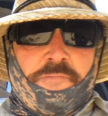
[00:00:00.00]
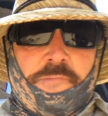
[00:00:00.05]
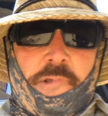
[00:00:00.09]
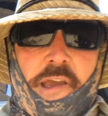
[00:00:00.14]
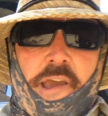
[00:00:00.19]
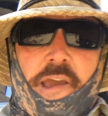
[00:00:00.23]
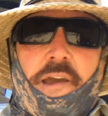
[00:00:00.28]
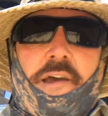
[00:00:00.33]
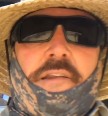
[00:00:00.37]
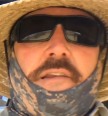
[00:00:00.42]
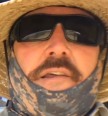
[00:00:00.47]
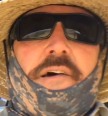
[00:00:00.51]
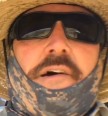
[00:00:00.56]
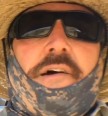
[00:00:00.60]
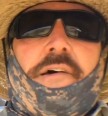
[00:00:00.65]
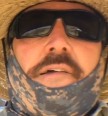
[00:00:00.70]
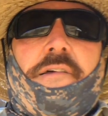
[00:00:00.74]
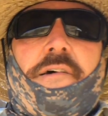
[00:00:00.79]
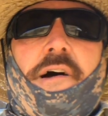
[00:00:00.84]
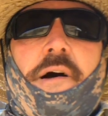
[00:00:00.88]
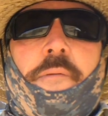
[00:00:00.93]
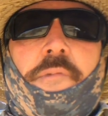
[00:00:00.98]
and
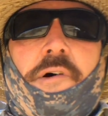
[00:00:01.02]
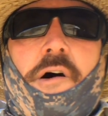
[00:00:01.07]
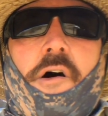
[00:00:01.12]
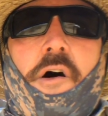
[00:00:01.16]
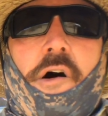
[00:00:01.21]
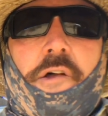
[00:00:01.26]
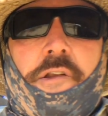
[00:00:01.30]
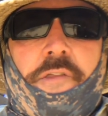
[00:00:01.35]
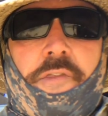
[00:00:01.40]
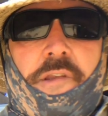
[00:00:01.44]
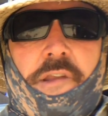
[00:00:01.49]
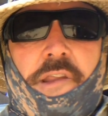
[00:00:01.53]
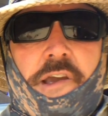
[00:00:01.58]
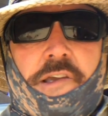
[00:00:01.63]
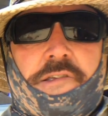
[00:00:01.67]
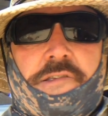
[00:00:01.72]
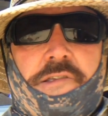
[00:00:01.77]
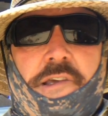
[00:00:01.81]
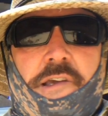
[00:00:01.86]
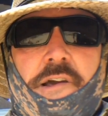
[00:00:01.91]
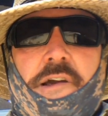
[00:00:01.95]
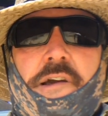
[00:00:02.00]
I'm on to the
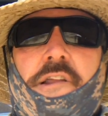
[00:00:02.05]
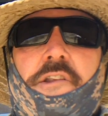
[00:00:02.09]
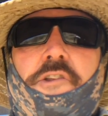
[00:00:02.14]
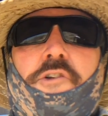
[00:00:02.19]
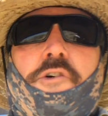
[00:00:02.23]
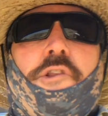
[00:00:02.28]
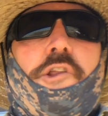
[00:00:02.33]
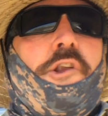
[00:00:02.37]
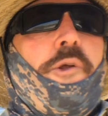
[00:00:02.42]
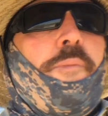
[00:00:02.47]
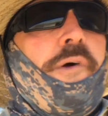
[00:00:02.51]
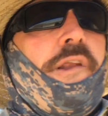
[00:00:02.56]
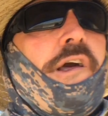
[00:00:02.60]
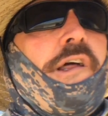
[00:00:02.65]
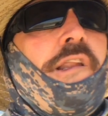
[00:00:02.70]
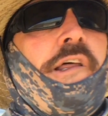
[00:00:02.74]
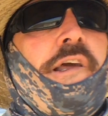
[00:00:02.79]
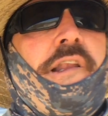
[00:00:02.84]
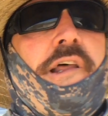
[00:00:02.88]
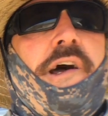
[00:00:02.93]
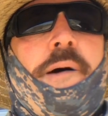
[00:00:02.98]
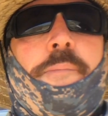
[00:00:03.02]
next thing. I got to do a little bit of
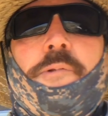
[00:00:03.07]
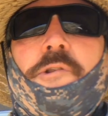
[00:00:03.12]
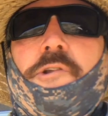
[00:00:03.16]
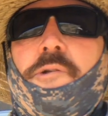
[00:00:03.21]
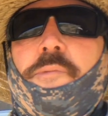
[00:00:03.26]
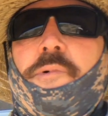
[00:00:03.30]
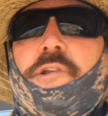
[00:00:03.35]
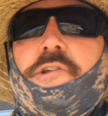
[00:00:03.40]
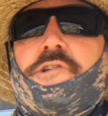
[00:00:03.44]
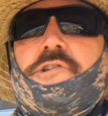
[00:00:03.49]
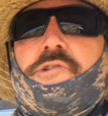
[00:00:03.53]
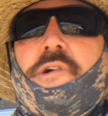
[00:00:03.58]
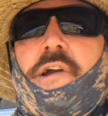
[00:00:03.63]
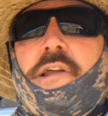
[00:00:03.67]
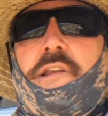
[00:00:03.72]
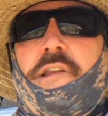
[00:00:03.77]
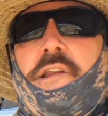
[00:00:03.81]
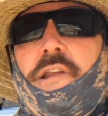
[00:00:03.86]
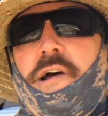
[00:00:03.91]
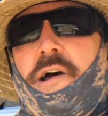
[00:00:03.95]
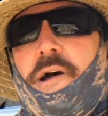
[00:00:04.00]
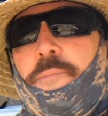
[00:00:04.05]
cleanup, a little bit of
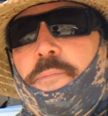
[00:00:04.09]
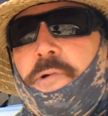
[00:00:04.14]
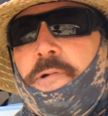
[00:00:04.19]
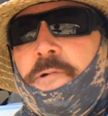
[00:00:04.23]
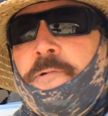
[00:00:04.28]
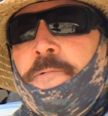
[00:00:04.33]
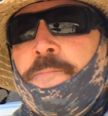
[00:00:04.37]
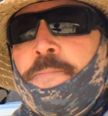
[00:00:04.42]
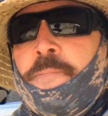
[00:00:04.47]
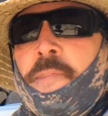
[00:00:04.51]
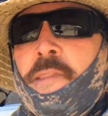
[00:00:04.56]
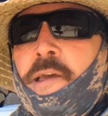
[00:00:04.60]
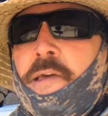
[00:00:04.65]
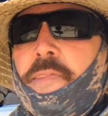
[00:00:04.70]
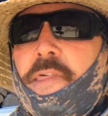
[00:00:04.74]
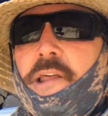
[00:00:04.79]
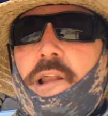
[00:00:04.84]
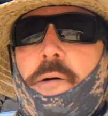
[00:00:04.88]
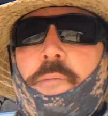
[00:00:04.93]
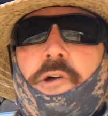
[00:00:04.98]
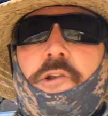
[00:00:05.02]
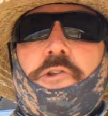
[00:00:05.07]
straightening up.
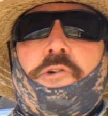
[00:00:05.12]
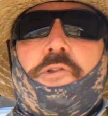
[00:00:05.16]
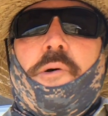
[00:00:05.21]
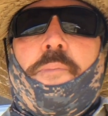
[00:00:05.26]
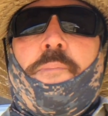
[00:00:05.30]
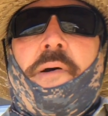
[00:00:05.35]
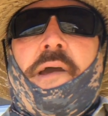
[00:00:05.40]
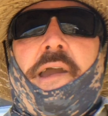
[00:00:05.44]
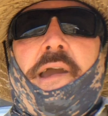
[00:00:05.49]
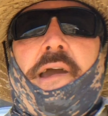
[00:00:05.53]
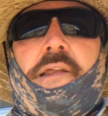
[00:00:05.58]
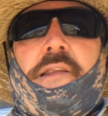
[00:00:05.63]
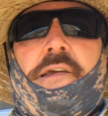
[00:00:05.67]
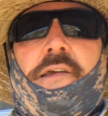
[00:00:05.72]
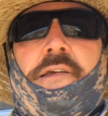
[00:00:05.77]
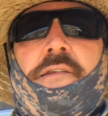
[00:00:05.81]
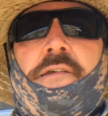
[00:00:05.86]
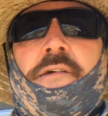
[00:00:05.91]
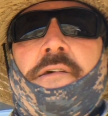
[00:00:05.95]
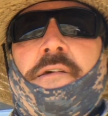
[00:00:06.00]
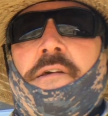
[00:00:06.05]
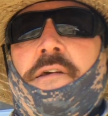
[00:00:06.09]
Then I'm going to do the
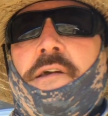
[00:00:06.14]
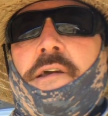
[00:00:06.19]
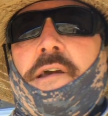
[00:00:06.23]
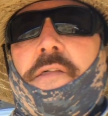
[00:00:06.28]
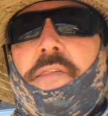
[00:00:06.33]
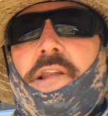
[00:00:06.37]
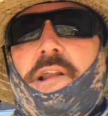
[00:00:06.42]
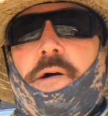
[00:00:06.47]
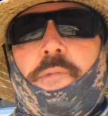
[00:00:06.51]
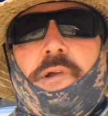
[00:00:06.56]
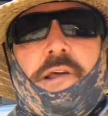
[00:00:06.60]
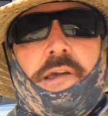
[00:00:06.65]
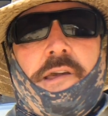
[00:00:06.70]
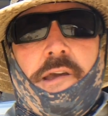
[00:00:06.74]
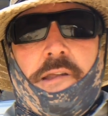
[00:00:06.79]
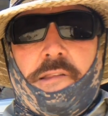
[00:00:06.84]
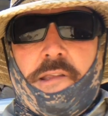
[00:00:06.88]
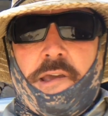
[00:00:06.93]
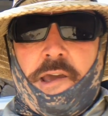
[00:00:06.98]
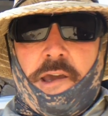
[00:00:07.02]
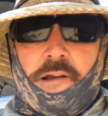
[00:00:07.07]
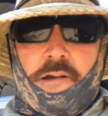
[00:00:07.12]
panning, and then I'm going to
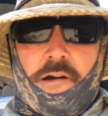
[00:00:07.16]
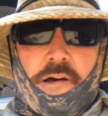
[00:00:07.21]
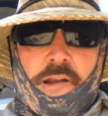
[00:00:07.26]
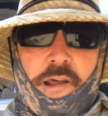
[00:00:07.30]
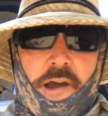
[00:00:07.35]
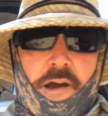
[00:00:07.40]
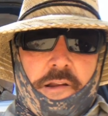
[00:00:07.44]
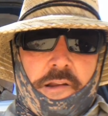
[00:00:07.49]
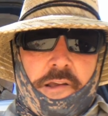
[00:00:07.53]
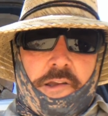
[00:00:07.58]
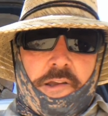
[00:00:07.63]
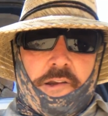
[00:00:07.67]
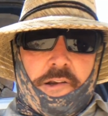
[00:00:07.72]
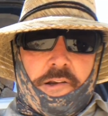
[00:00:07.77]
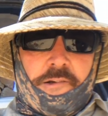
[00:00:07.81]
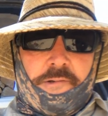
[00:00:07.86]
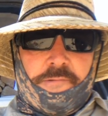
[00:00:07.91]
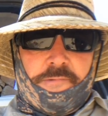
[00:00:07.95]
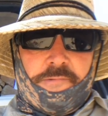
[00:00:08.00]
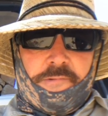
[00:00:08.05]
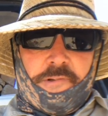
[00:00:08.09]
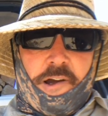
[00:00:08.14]
get the heck on out of here.
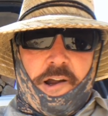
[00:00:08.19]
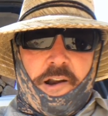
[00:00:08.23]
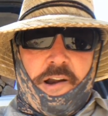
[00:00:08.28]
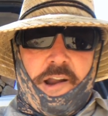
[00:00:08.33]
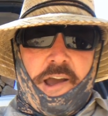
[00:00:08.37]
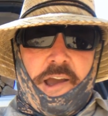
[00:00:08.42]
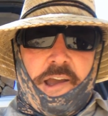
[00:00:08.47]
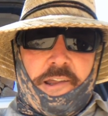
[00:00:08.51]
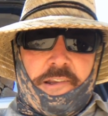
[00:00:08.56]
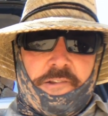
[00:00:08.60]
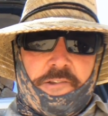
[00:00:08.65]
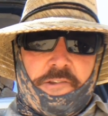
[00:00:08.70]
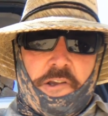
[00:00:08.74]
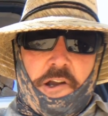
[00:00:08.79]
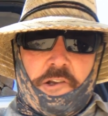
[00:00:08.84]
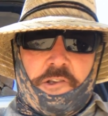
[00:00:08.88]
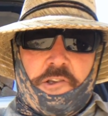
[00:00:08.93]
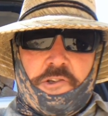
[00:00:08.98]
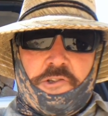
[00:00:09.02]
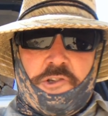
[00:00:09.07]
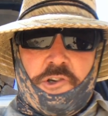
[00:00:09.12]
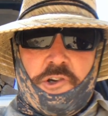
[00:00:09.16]
All right,
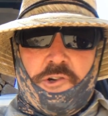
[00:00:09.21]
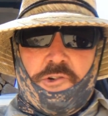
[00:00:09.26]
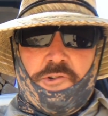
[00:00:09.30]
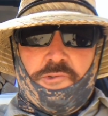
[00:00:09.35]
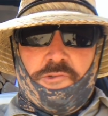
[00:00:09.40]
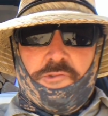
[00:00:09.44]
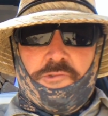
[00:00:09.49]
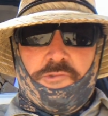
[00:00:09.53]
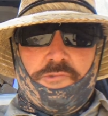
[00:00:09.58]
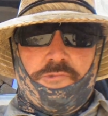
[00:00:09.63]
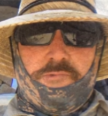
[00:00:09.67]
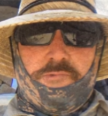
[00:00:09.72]
talk to you soon. I